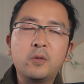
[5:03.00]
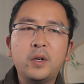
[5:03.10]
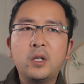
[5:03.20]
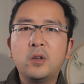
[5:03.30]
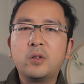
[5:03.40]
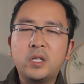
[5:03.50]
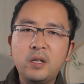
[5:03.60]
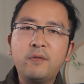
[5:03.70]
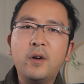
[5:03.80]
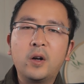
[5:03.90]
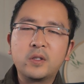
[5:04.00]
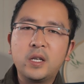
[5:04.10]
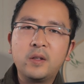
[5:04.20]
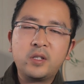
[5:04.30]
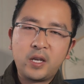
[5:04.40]
video default
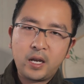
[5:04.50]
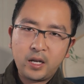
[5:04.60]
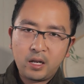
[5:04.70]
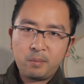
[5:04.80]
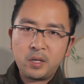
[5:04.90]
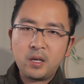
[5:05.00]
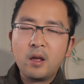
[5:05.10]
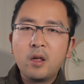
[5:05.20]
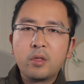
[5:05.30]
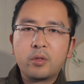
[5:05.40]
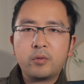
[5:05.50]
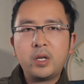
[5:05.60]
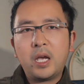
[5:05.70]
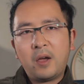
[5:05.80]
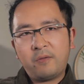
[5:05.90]
in 1080p 3
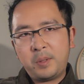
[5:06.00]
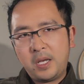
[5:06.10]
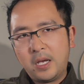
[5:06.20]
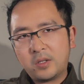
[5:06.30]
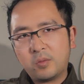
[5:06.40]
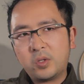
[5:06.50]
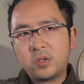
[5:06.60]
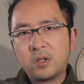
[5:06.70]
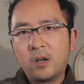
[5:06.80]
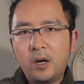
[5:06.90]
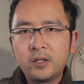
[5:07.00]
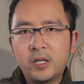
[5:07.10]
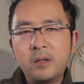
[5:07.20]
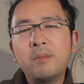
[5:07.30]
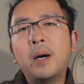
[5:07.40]
FPS, which is locked
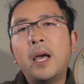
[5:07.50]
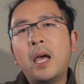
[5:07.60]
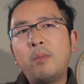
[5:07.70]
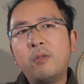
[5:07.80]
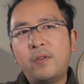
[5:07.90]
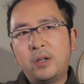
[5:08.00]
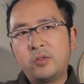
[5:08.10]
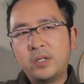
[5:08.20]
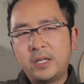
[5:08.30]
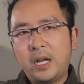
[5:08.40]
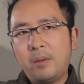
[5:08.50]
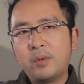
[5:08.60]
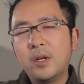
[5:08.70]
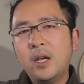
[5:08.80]
in by Apple factory setup.